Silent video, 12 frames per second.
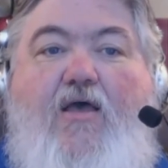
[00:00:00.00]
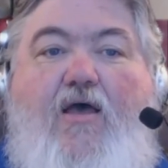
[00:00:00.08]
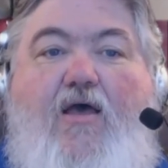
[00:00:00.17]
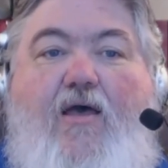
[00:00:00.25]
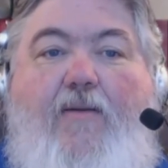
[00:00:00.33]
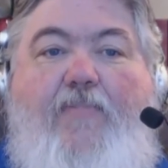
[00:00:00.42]

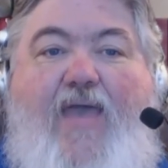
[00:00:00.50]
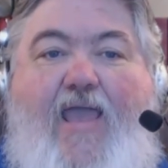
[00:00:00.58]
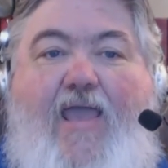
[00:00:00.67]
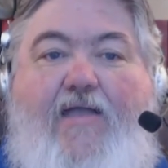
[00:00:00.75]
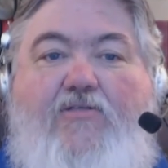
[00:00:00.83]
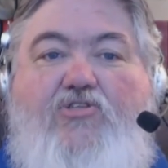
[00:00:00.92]
uh,
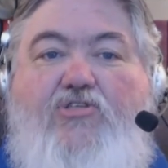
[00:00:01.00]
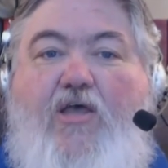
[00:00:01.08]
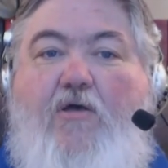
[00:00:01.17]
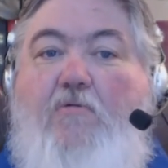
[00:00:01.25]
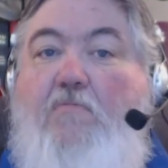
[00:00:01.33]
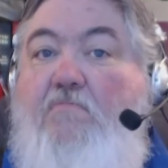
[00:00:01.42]
pad.
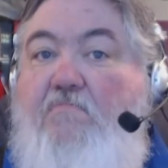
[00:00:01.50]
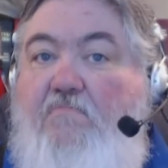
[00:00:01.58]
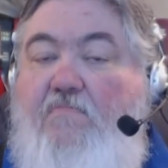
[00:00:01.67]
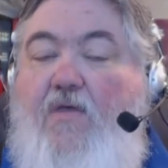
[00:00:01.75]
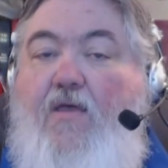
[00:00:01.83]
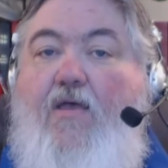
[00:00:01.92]
So,
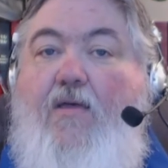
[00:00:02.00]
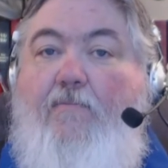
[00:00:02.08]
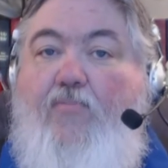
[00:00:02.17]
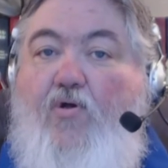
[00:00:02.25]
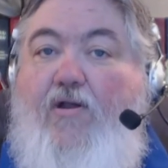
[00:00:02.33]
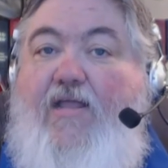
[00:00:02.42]

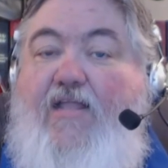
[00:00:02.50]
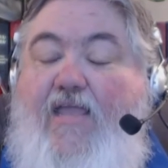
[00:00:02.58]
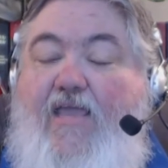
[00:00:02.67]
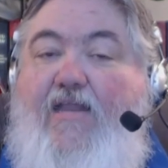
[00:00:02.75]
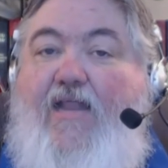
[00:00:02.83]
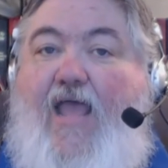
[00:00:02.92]
pretty
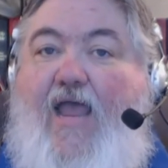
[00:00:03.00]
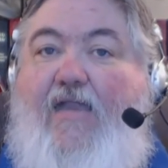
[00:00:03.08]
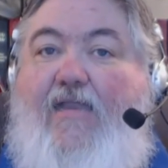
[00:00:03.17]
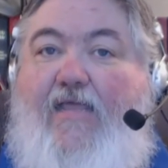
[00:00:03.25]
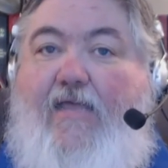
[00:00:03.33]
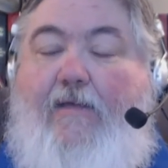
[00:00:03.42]
neat
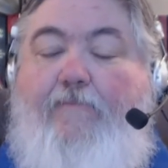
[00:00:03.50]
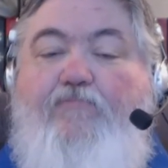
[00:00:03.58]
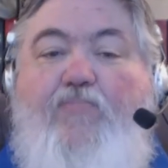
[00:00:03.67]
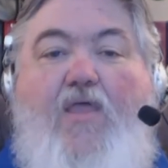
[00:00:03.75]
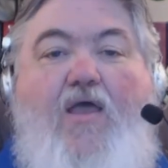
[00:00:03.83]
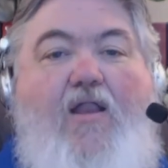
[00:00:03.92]
idea.
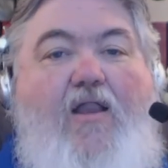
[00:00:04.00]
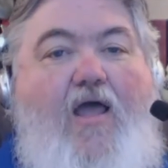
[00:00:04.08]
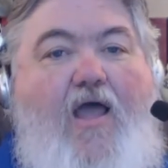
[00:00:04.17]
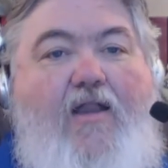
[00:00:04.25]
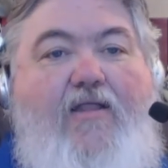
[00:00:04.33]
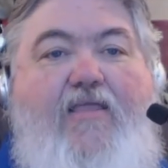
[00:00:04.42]
A
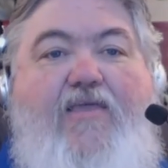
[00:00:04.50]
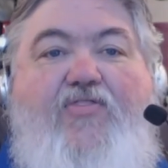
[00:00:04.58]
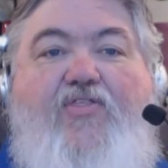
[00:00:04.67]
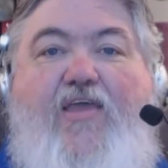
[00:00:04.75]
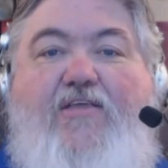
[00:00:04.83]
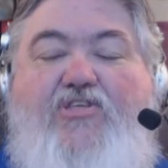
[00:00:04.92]
lot of
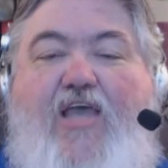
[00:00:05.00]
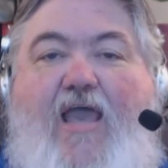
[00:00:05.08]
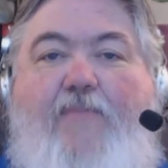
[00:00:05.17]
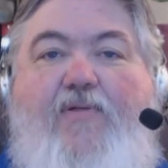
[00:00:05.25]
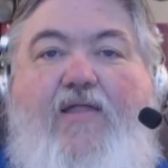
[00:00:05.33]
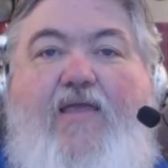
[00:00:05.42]
neat things
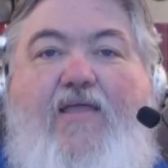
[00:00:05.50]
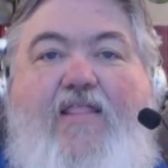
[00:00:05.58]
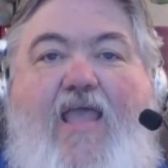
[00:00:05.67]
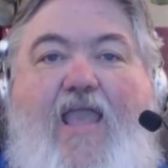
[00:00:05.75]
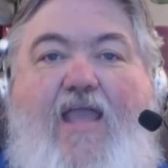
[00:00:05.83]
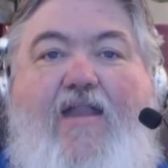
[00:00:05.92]
happening in
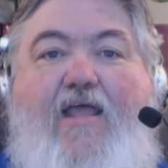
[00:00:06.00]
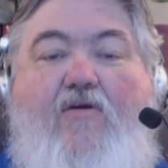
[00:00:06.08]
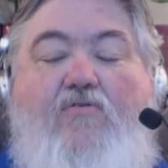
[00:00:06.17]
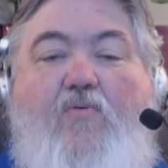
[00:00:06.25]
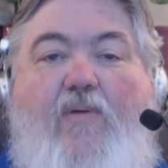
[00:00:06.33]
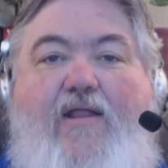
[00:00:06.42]
the
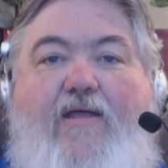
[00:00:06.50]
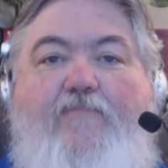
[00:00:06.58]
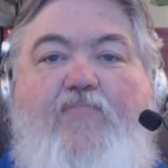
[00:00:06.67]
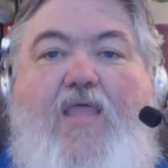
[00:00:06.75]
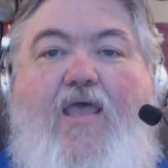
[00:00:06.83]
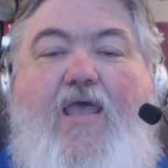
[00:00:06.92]
handheld arena.
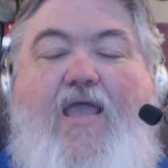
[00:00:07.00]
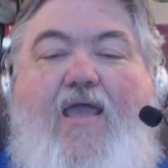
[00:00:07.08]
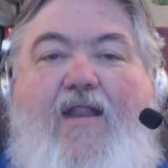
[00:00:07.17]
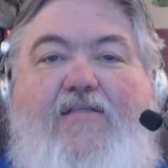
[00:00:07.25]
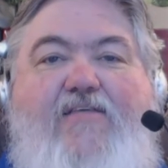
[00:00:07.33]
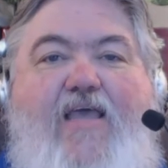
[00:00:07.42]

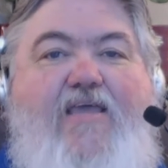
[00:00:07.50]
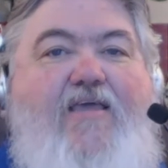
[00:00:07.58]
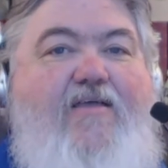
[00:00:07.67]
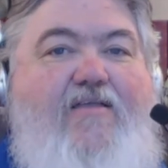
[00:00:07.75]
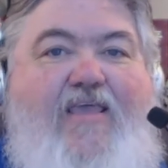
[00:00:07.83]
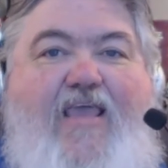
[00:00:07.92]
And I tell
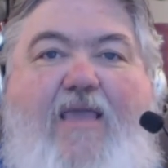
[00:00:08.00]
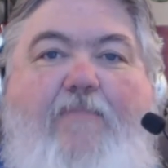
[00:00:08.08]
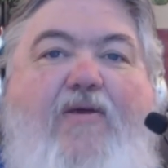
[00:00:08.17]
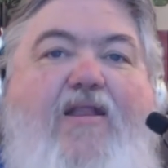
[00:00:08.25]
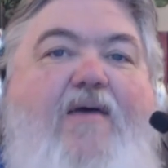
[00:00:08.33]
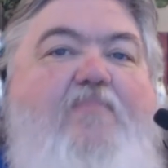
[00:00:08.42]
you,
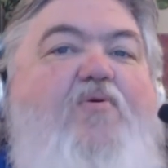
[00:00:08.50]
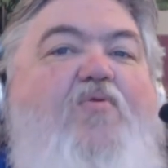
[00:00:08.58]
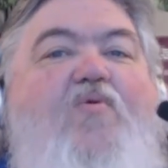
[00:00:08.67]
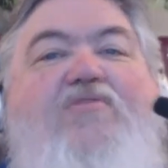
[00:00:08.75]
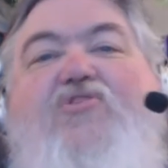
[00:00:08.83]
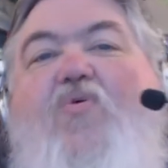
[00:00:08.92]
keeping up with
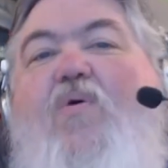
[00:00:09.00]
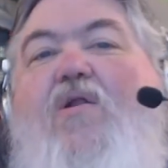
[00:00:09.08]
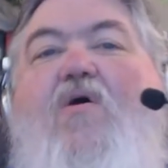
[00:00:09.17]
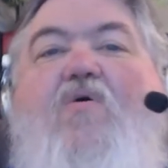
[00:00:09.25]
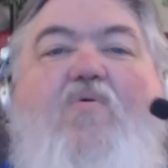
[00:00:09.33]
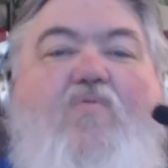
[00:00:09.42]
what's going
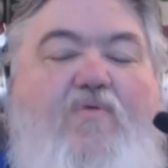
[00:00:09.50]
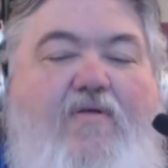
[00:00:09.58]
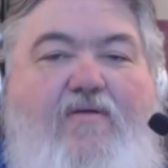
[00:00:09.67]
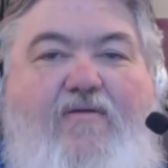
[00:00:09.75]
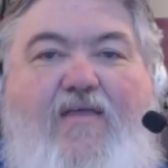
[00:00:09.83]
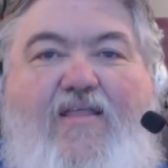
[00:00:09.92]
on
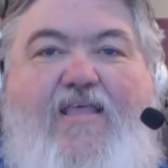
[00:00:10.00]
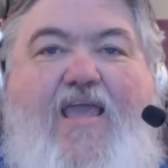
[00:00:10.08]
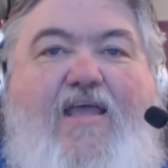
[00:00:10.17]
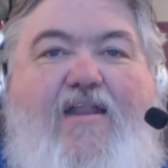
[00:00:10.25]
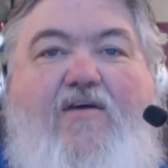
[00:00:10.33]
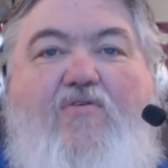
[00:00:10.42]
in the
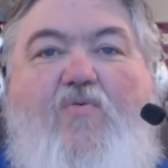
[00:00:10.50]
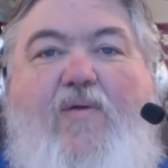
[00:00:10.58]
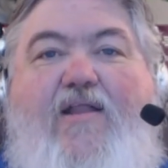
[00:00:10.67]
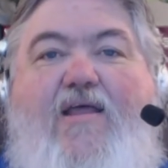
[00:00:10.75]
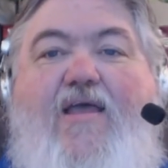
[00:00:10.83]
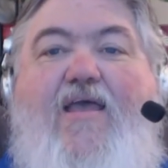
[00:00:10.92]
handheld
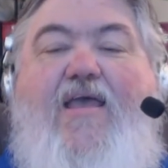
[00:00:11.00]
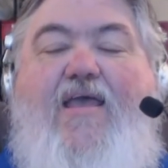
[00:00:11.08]
arena